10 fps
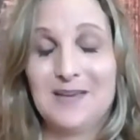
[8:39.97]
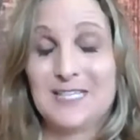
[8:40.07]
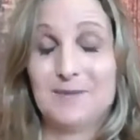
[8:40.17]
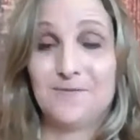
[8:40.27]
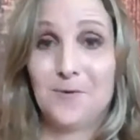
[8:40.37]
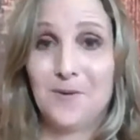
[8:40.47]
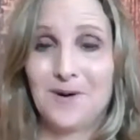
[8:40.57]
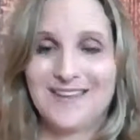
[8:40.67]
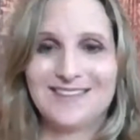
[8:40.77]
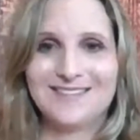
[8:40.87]
Because
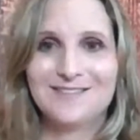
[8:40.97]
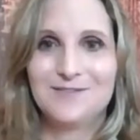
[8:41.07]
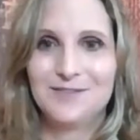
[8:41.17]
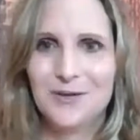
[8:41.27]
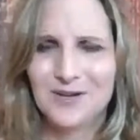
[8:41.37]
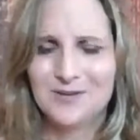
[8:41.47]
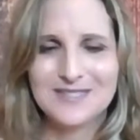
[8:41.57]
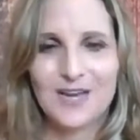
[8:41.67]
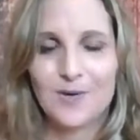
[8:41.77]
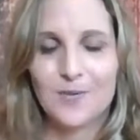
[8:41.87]
before then, yoga
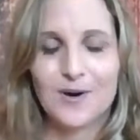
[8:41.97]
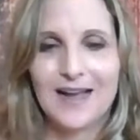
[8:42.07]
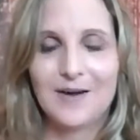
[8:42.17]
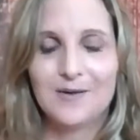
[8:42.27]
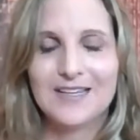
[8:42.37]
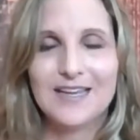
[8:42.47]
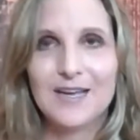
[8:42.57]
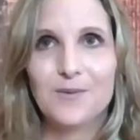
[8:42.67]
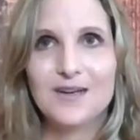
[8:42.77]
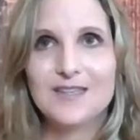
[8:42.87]
was not a workout.
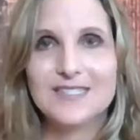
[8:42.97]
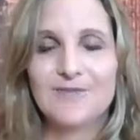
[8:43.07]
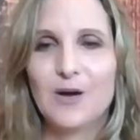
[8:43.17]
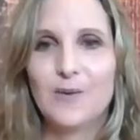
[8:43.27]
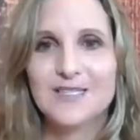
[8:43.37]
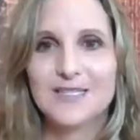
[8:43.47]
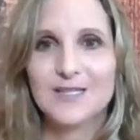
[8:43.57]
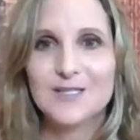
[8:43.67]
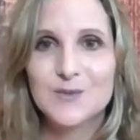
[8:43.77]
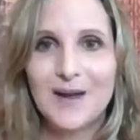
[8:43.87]
It was if I
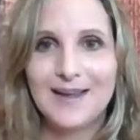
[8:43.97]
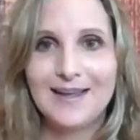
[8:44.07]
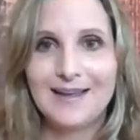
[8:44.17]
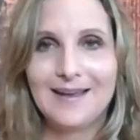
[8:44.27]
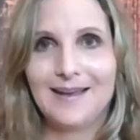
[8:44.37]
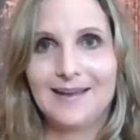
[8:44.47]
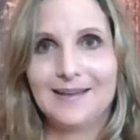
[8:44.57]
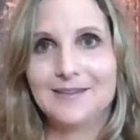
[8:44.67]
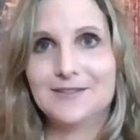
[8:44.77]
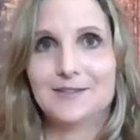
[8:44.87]
wasn't sweating
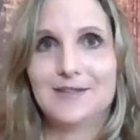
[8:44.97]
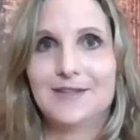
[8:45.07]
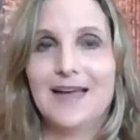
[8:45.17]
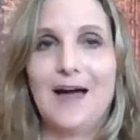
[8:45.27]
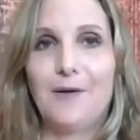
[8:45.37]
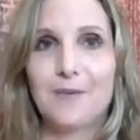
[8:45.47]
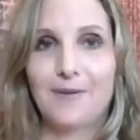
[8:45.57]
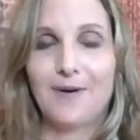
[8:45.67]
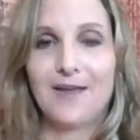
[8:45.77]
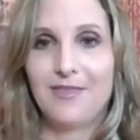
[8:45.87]
and out of
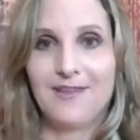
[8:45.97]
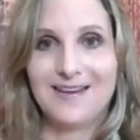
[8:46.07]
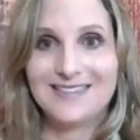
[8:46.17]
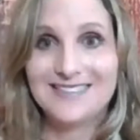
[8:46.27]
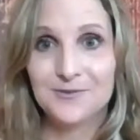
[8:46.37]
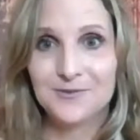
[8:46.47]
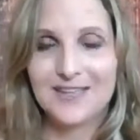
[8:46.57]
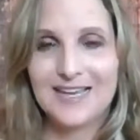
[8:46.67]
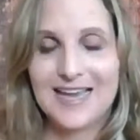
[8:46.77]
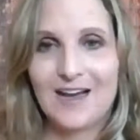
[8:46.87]
breath, and it didn't
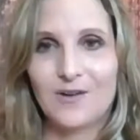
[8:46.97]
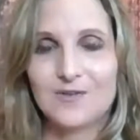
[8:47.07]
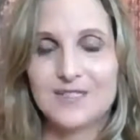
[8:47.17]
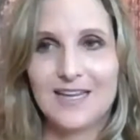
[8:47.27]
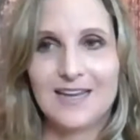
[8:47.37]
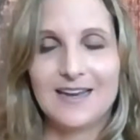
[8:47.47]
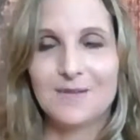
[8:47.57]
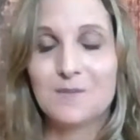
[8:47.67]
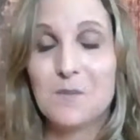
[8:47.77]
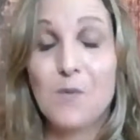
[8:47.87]
really count.
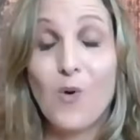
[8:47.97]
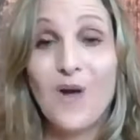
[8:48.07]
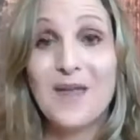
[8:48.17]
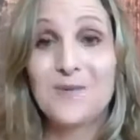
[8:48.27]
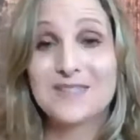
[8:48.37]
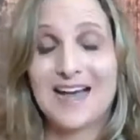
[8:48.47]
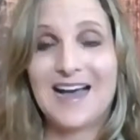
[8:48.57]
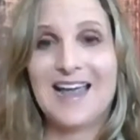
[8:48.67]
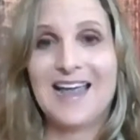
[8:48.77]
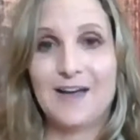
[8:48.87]
And boy, was
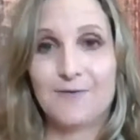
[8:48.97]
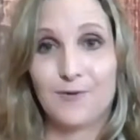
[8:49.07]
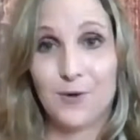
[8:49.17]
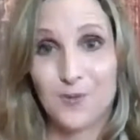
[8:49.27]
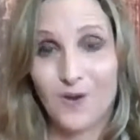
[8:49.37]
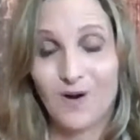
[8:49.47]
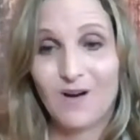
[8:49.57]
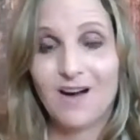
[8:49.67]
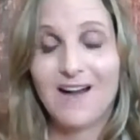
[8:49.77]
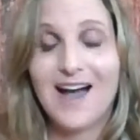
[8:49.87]
I ever
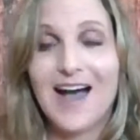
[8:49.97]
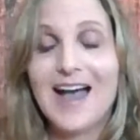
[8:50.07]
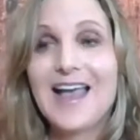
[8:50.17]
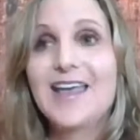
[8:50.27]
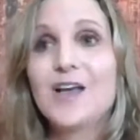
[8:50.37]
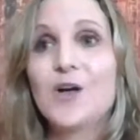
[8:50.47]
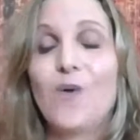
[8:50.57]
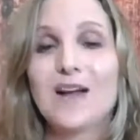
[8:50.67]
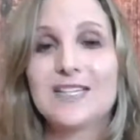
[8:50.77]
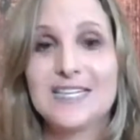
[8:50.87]
wrong. I
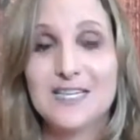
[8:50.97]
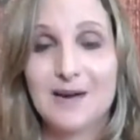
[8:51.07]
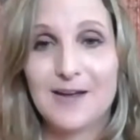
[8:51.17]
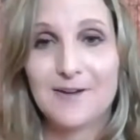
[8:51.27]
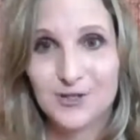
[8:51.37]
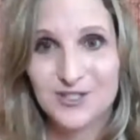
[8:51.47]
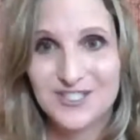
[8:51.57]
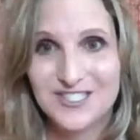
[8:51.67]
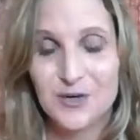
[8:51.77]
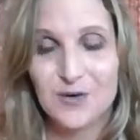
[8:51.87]
walked into my
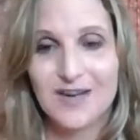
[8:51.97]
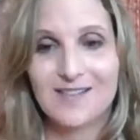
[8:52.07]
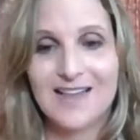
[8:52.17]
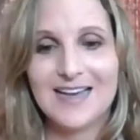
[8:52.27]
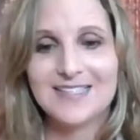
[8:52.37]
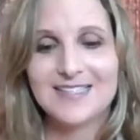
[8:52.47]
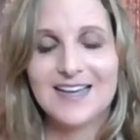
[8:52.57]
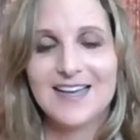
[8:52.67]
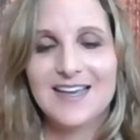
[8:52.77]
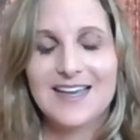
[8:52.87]
first yoga class